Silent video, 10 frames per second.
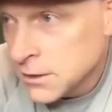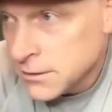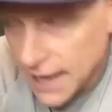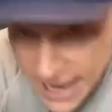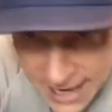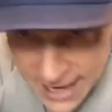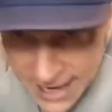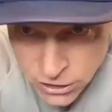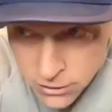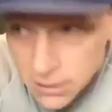take
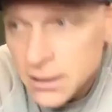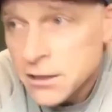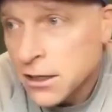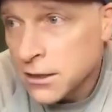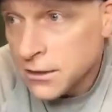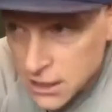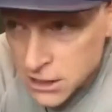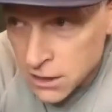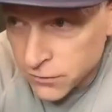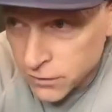action,
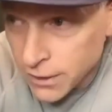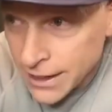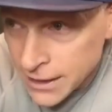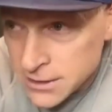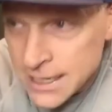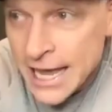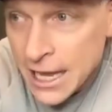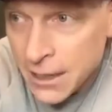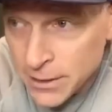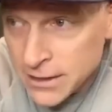condition for greatness,
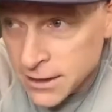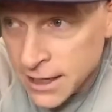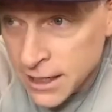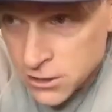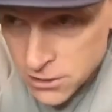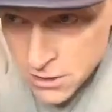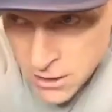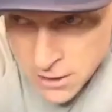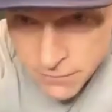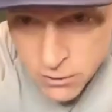and be tenacious.
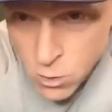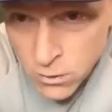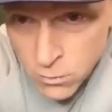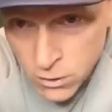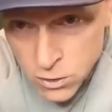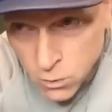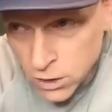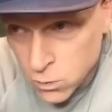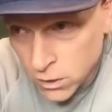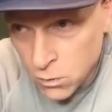There's one word
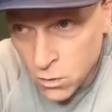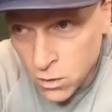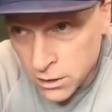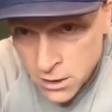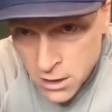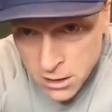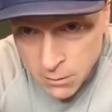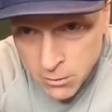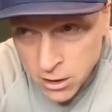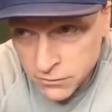2021
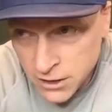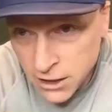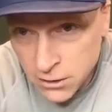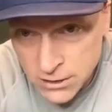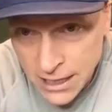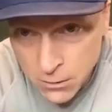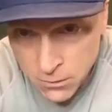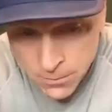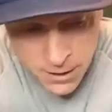coming off the heels now